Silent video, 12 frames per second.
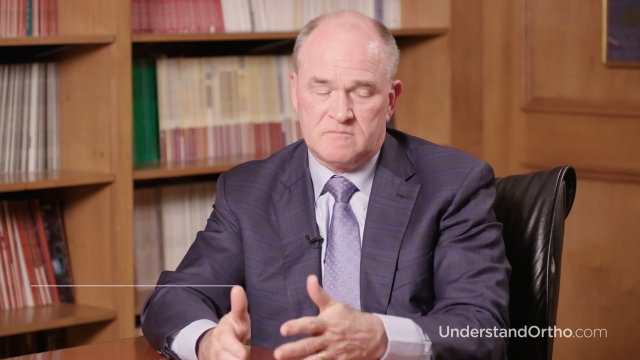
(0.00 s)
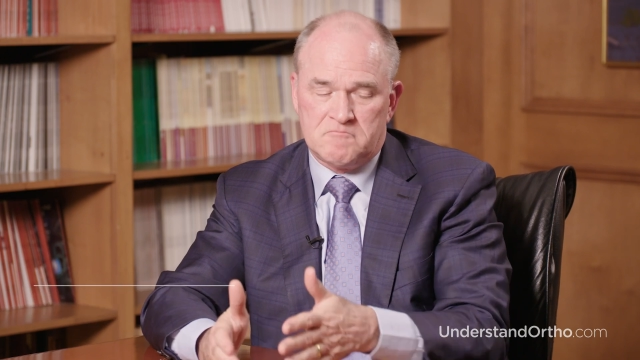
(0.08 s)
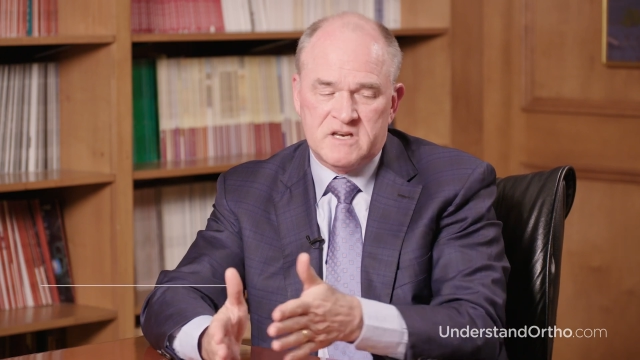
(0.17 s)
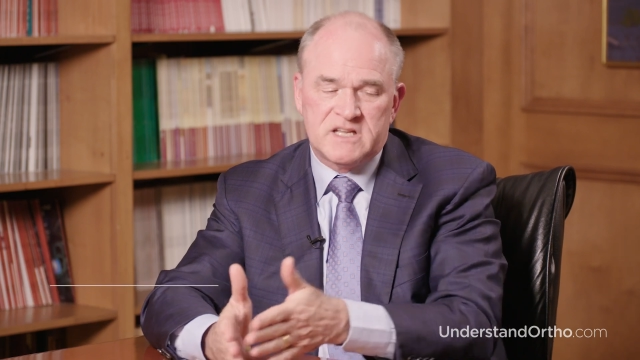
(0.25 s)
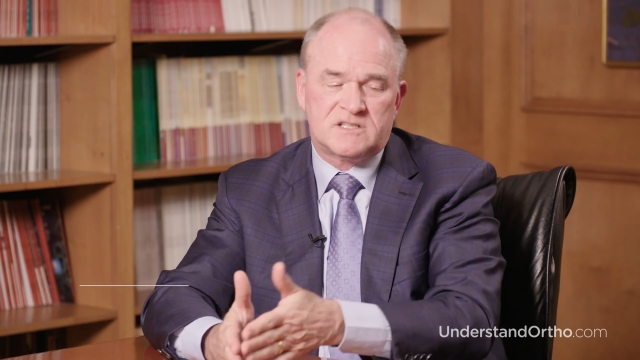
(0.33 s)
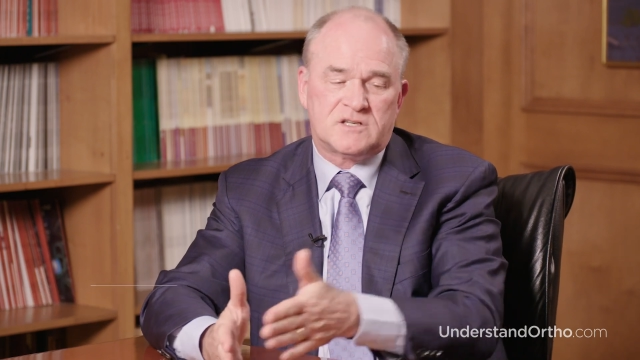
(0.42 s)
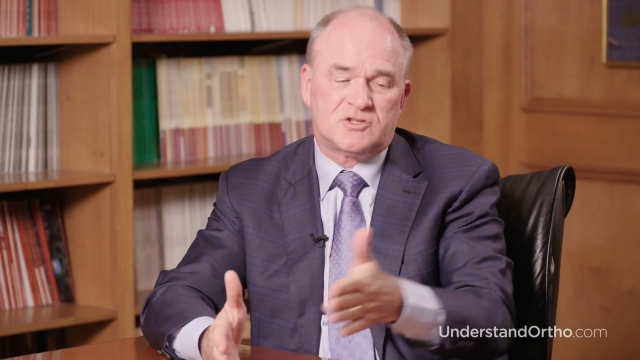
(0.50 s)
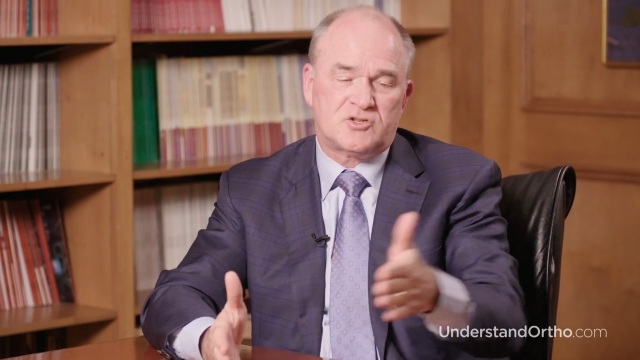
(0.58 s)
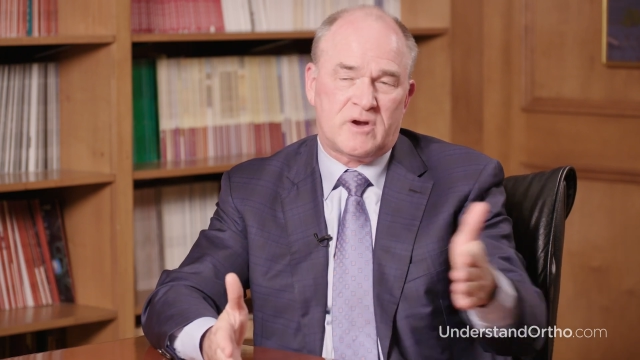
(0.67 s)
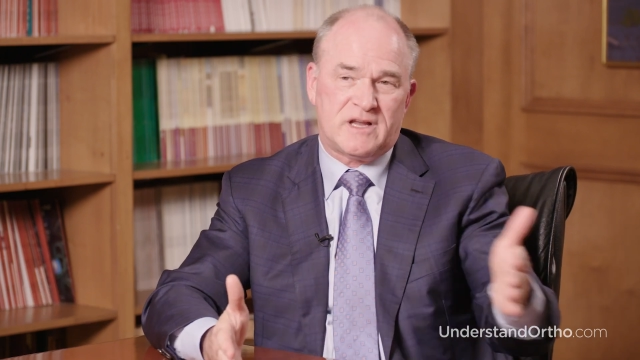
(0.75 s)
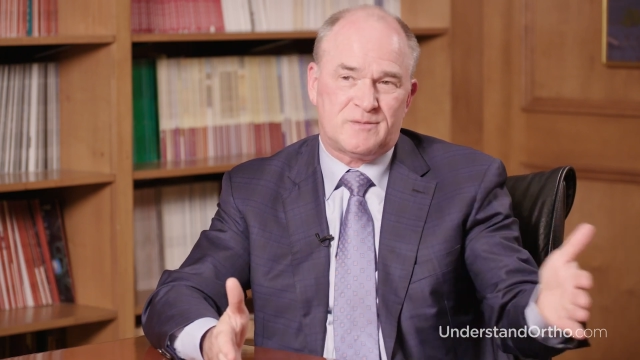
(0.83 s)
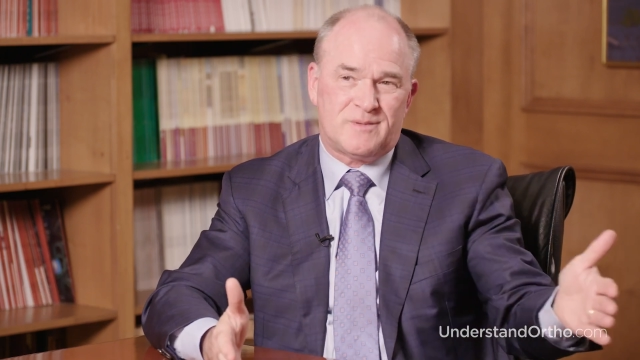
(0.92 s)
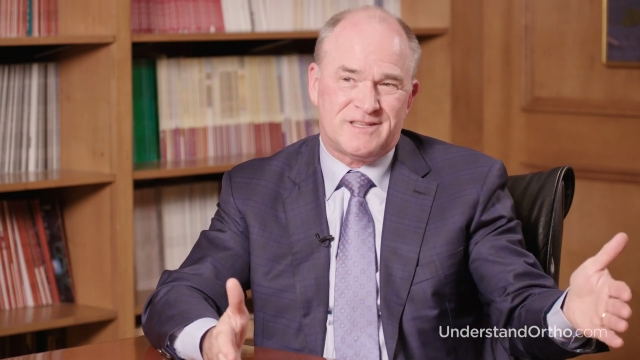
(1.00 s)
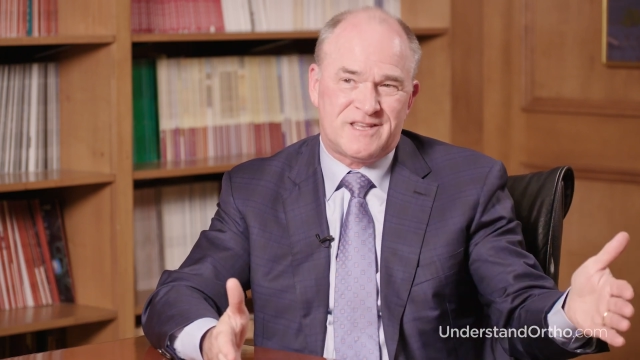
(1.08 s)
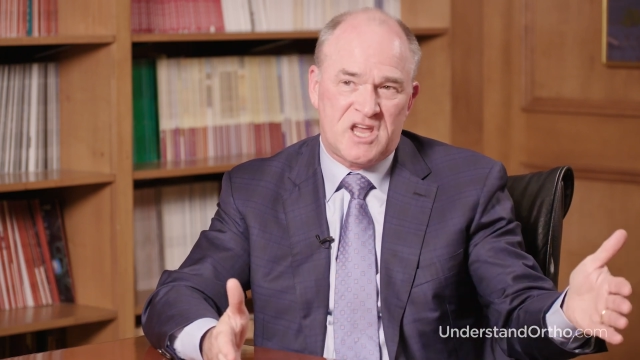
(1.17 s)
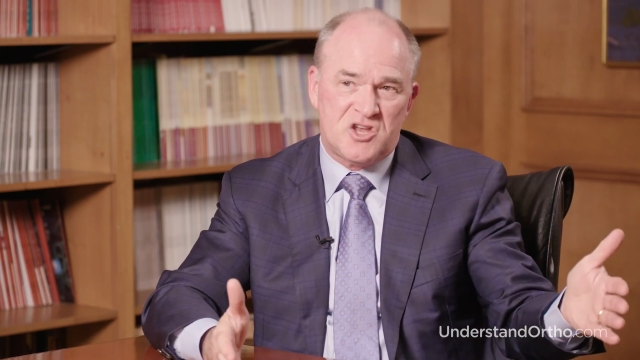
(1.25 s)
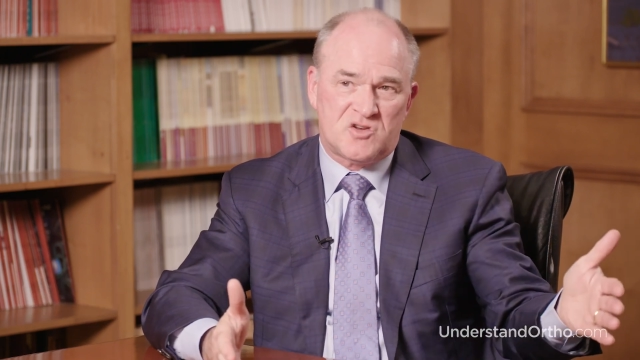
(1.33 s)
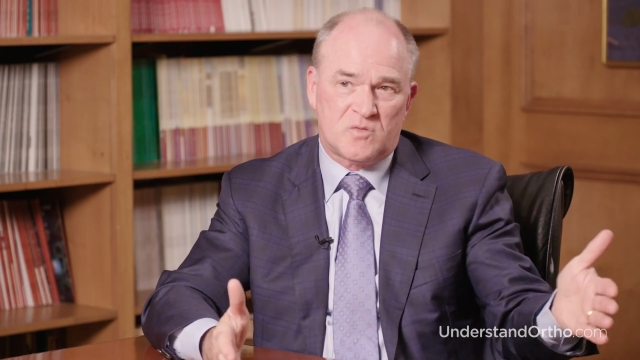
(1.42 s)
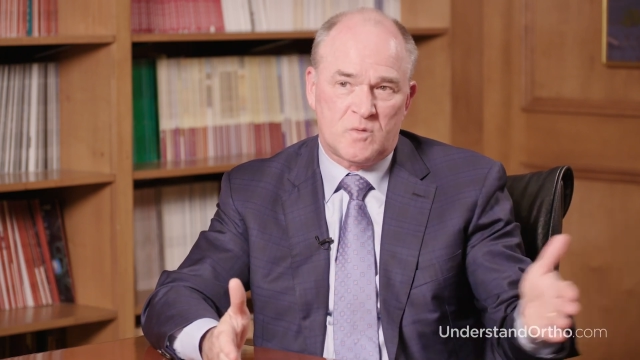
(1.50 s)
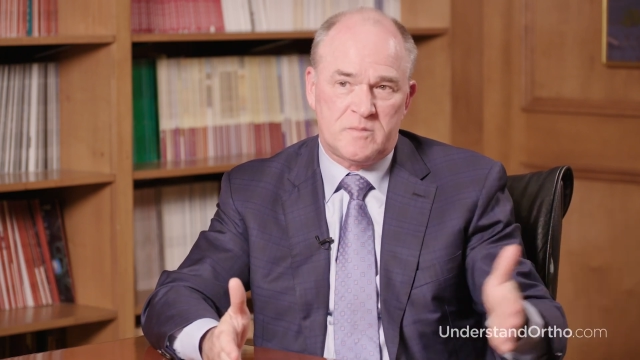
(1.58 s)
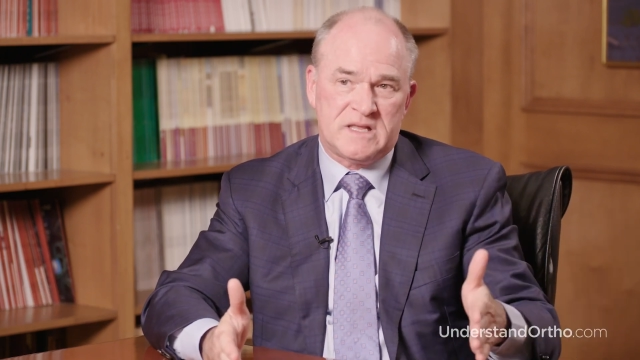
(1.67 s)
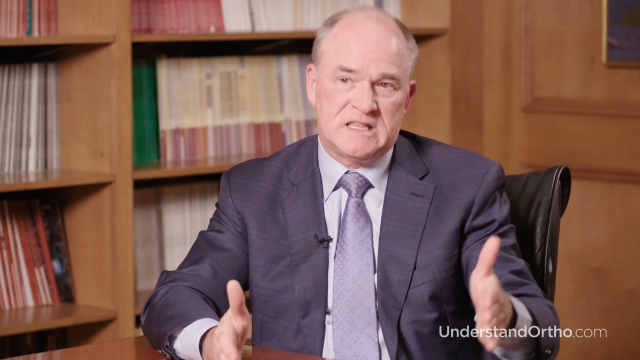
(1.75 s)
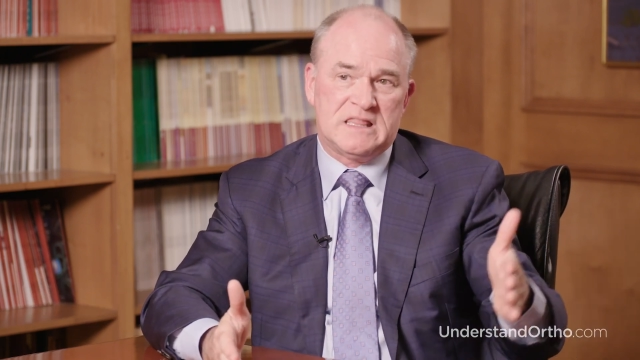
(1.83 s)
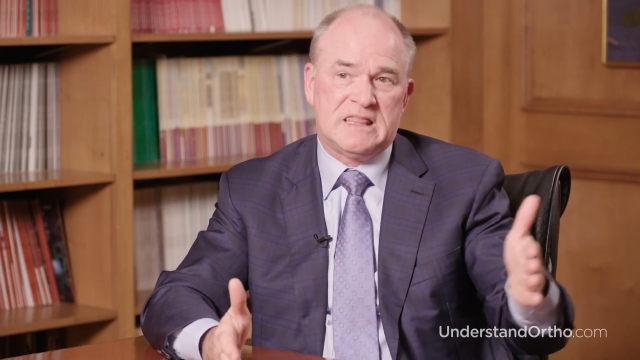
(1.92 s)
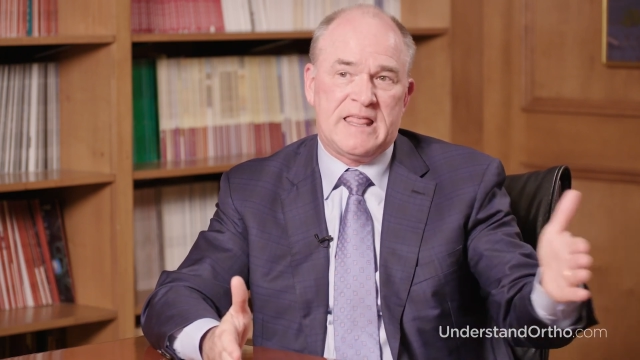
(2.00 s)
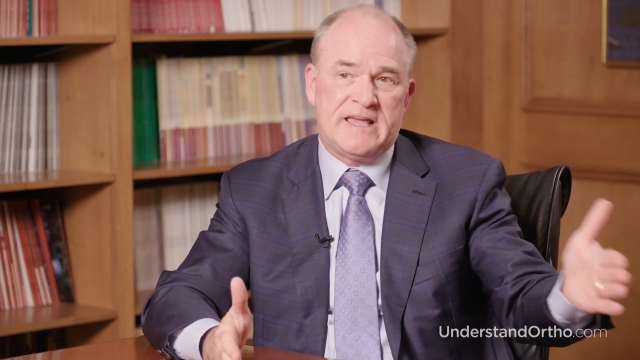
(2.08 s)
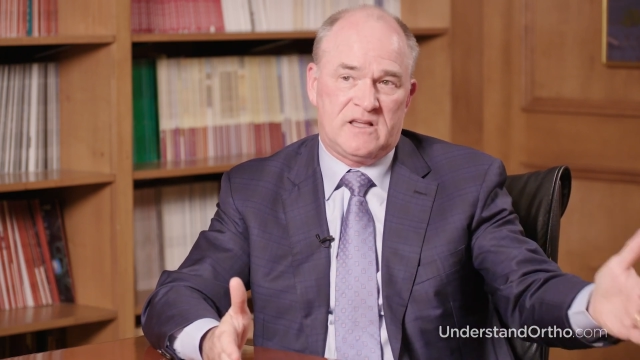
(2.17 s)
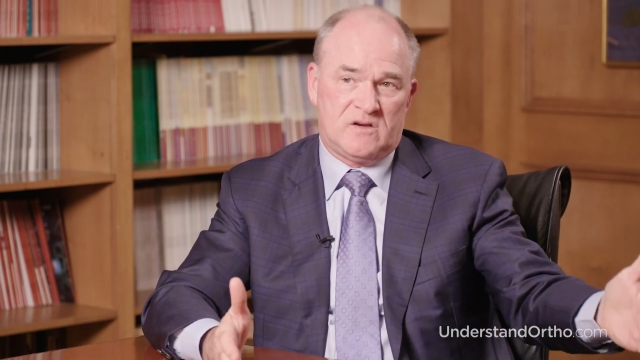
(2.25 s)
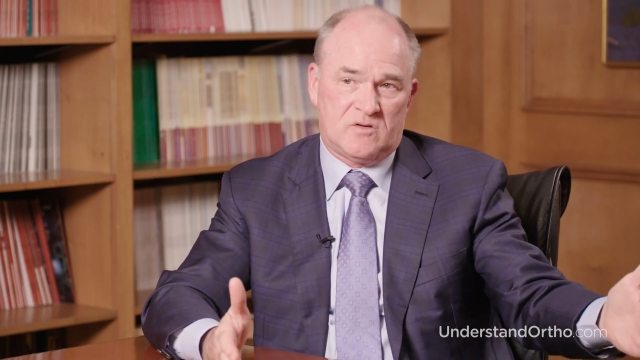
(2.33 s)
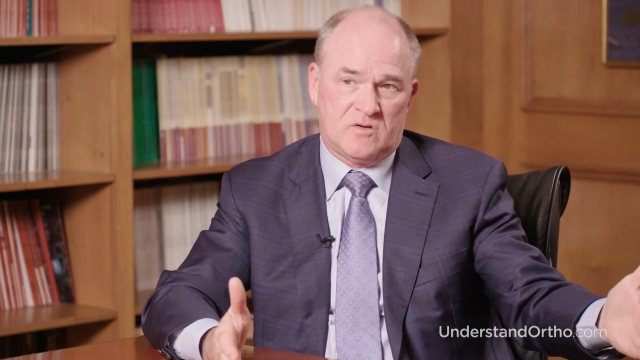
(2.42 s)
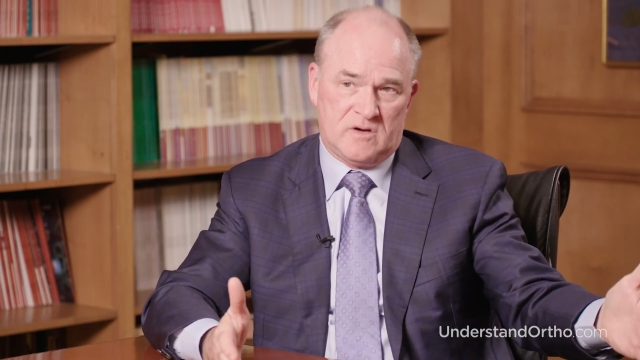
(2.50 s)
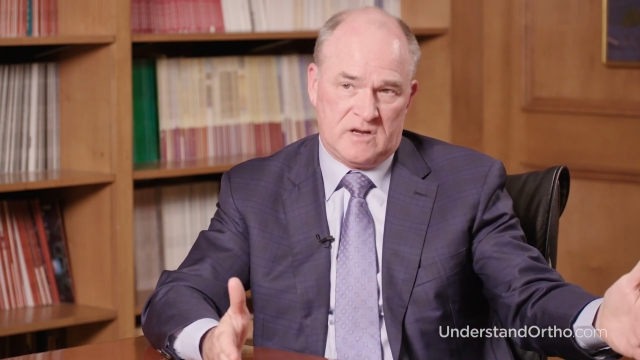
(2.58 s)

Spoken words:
Meniscus transplantation would be later